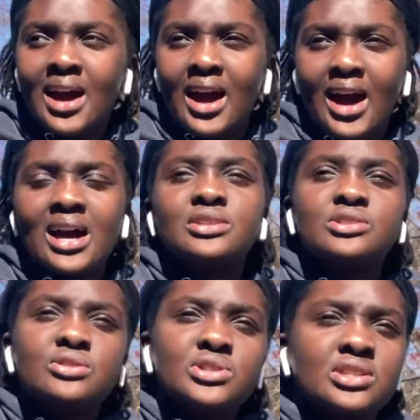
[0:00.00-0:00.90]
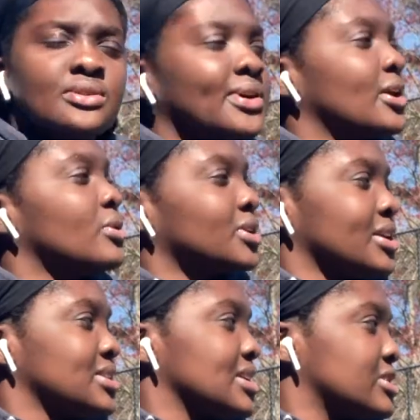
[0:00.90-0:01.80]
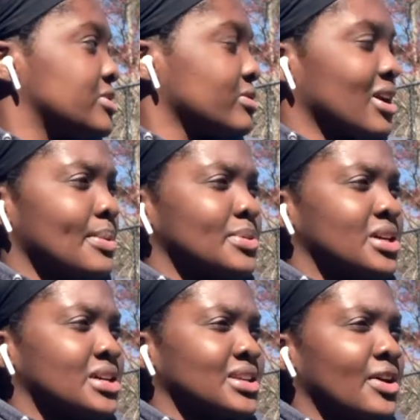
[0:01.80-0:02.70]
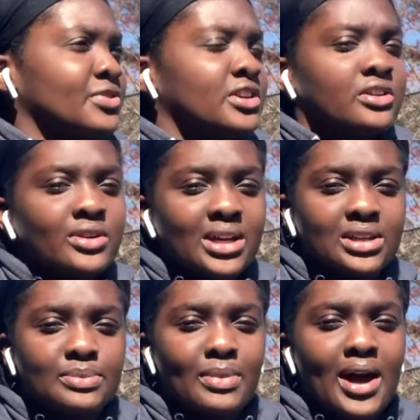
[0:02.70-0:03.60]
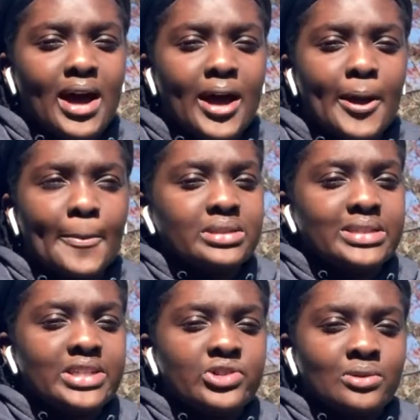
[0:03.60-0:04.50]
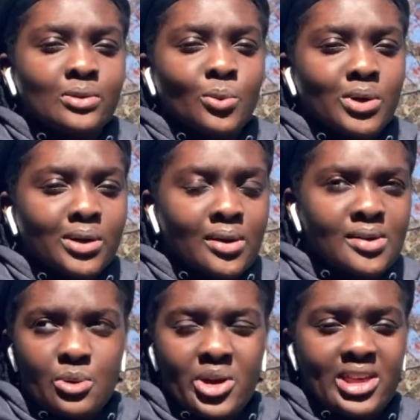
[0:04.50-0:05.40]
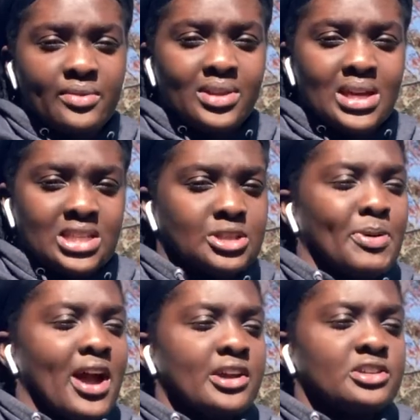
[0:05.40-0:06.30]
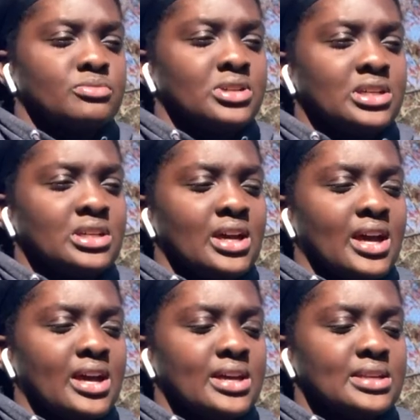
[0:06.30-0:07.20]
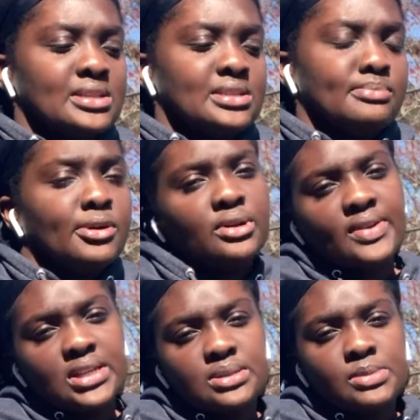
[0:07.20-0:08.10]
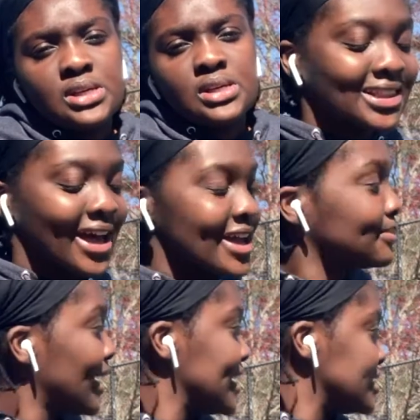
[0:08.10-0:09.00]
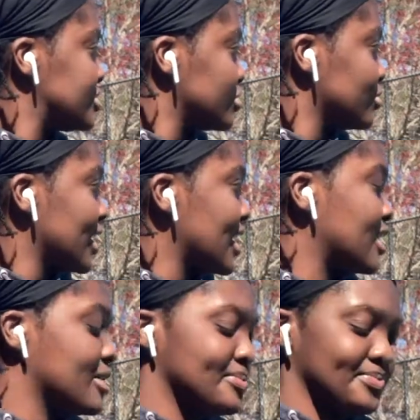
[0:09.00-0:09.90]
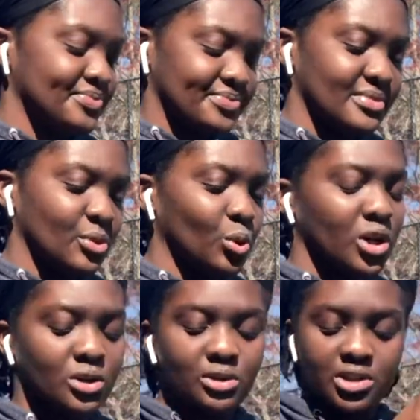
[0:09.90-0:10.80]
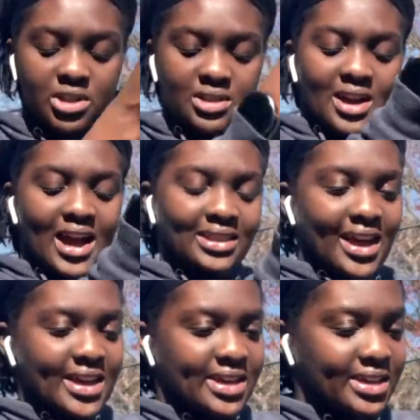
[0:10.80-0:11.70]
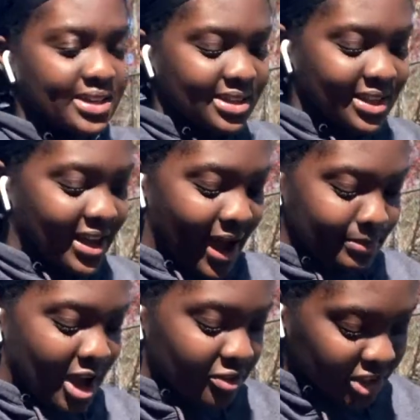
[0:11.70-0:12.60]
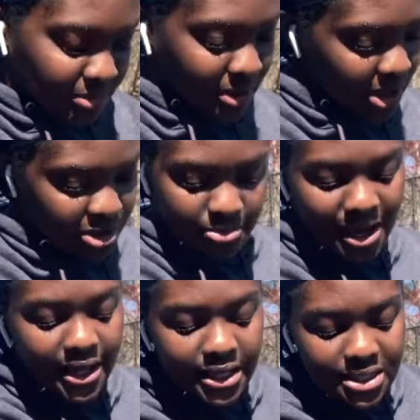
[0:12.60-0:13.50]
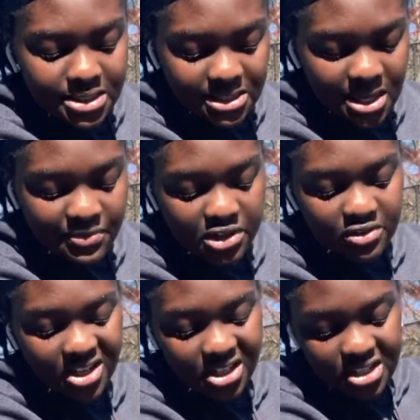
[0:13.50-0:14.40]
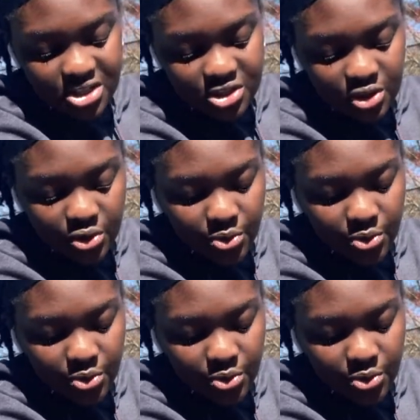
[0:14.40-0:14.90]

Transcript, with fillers: I do still want to hold on to Instagram because I've curated my digital world in a way that really inspires me and motivates me. I like my Instagram world I like like I'm not really bothered by it because I've curated it so